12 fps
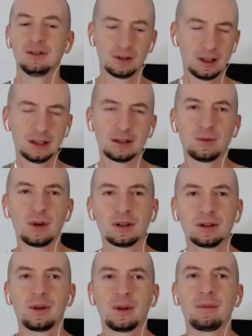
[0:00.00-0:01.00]
look, let's
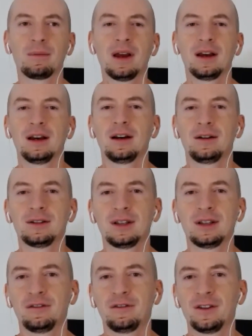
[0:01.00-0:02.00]
walk through them. You
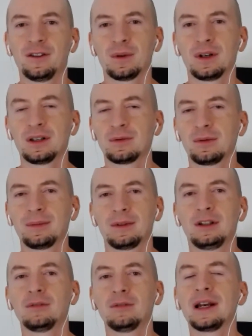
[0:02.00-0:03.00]
said the first one is
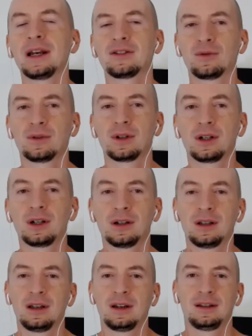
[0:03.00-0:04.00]
to make sure
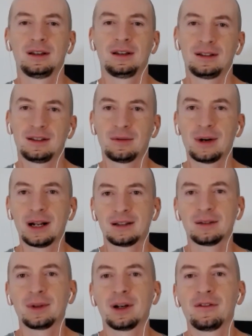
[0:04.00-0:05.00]
that it's the right
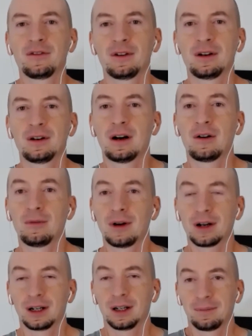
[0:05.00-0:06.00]
supplier for our
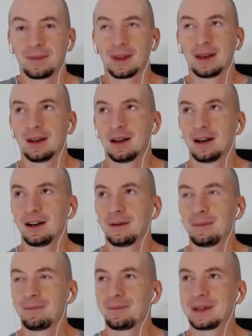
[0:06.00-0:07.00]
market.
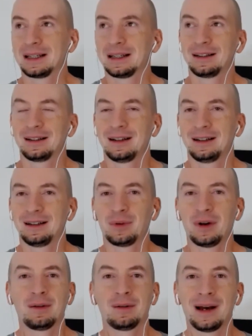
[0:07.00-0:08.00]
Like the
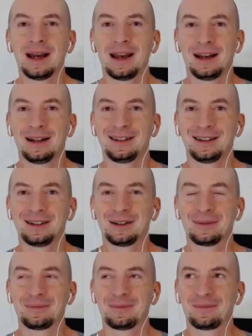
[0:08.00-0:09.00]
problem I had,
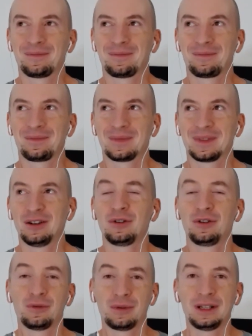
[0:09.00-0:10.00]

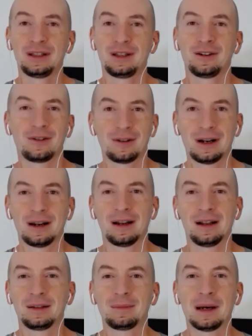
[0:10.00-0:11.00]
you read their
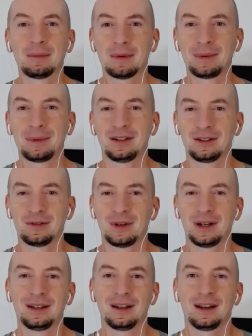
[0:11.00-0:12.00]
Alibaba pages,
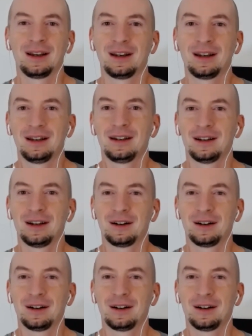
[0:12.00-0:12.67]
right? And